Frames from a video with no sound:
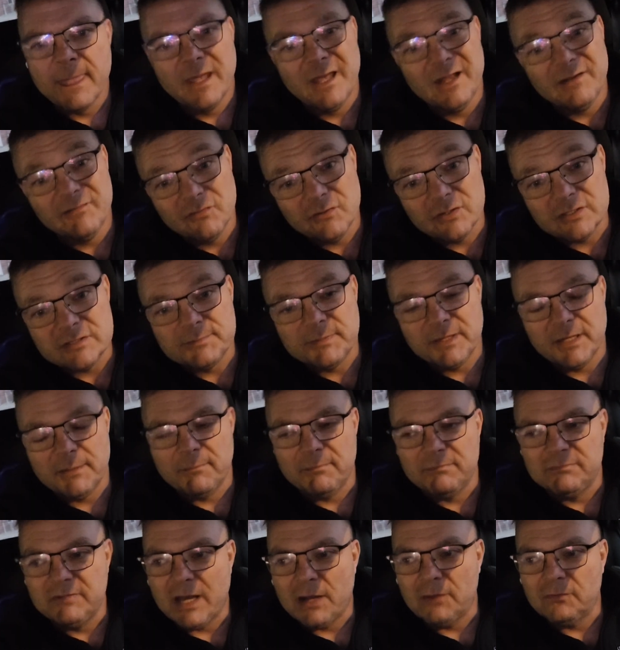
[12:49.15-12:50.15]
And of course,
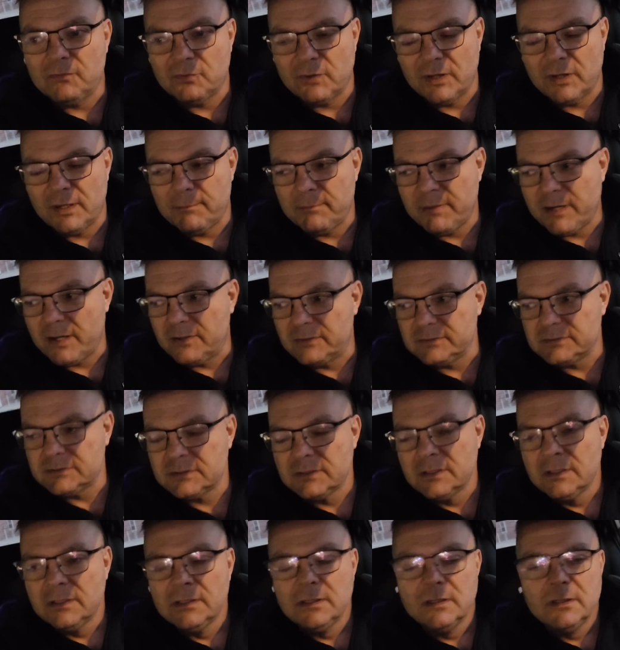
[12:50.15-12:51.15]
being down 20 pounds
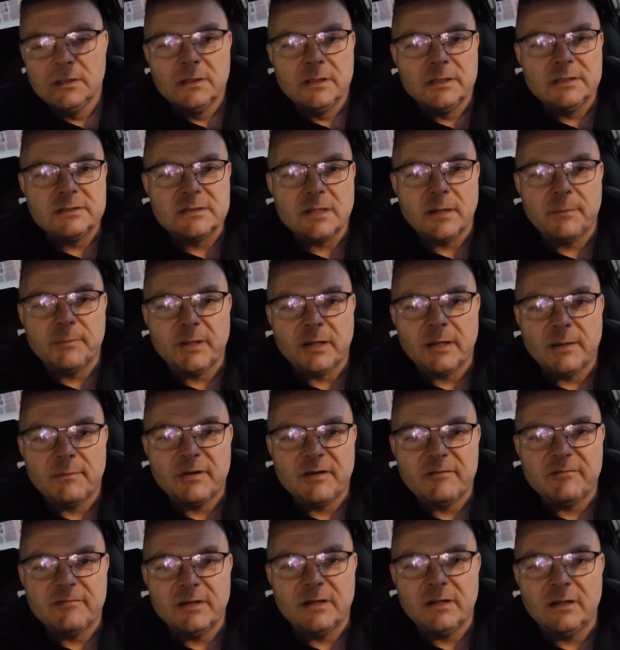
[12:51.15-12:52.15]
is helping on
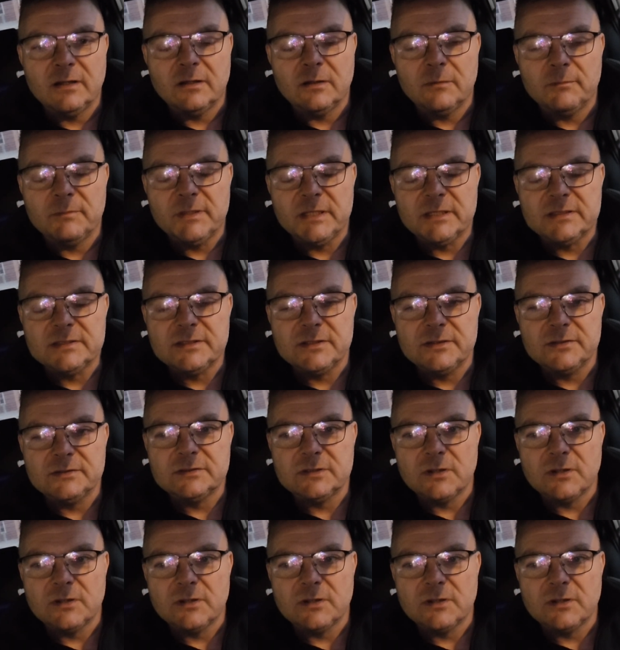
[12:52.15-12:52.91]
my feet a little bit too.